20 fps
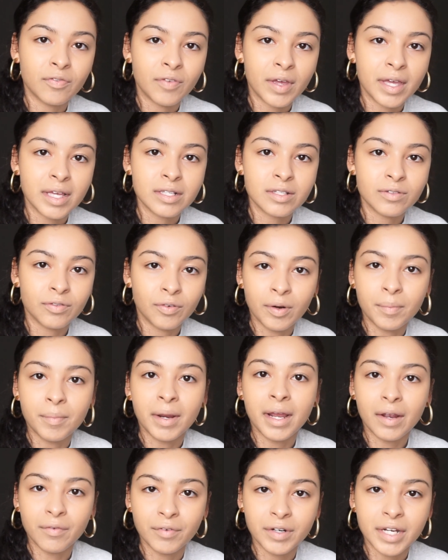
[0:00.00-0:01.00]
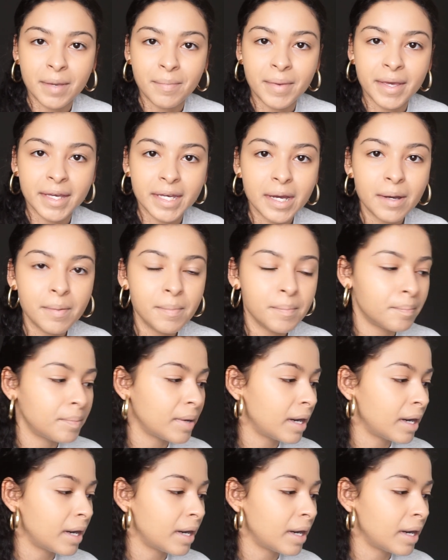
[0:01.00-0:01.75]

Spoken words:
face for my everyday makeup,